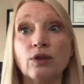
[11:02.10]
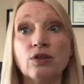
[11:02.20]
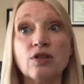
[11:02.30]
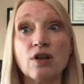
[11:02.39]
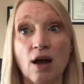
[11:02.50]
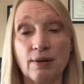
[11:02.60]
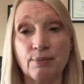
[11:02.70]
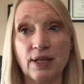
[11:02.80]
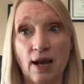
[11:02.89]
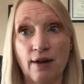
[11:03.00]
not
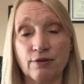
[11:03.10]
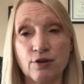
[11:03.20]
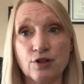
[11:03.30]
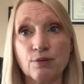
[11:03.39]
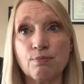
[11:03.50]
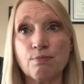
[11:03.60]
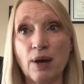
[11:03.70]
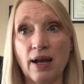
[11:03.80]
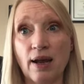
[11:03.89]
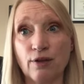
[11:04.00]
be covered
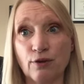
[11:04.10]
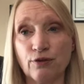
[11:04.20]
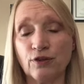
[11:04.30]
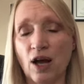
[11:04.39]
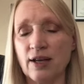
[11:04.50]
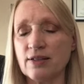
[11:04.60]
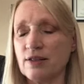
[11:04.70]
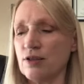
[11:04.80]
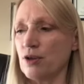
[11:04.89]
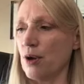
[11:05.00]
by other floss.
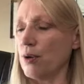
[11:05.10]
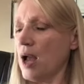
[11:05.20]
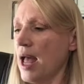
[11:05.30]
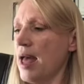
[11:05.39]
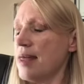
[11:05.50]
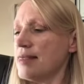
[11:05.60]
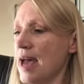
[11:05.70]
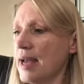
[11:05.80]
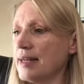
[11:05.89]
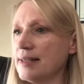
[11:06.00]
So
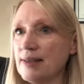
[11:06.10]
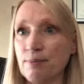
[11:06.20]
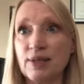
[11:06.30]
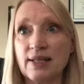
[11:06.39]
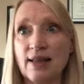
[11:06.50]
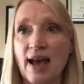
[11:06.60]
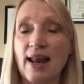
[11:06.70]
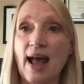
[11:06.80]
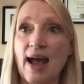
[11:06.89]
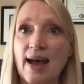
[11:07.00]
that is something that
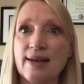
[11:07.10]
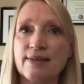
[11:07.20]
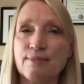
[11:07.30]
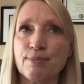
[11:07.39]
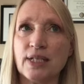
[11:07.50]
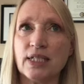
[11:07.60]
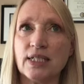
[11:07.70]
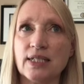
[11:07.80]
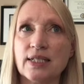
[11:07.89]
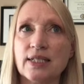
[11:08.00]
has
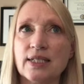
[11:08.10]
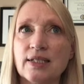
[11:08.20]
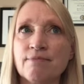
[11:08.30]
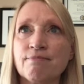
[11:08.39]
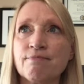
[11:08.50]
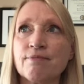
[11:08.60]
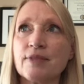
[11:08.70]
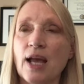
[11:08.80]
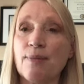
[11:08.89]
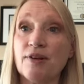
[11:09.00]
been
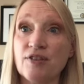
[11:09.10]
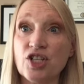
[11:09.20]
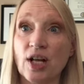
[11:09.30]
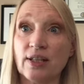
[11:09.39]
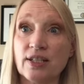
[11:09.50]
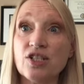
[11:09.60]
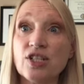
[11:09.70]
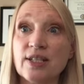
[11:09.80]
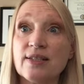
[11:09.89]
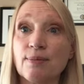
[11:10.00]
a bit of a challenge.
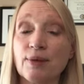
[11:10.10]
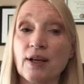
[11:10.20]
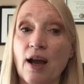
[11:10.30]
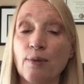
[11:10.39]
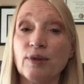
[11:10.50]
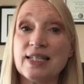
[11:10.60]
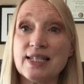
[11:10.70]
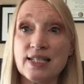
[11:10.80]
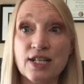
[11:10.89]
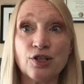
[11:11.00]
It's something I will
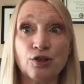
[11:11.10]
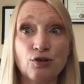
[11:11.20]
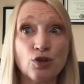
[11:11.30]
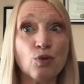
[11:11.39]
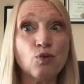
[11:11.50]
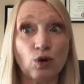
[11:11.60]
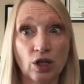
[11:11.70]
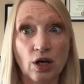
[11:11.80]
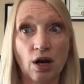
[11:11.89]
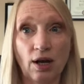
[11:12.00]
continue to
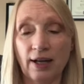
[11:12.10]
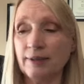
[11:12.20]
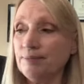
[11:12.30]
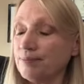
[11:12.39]
work on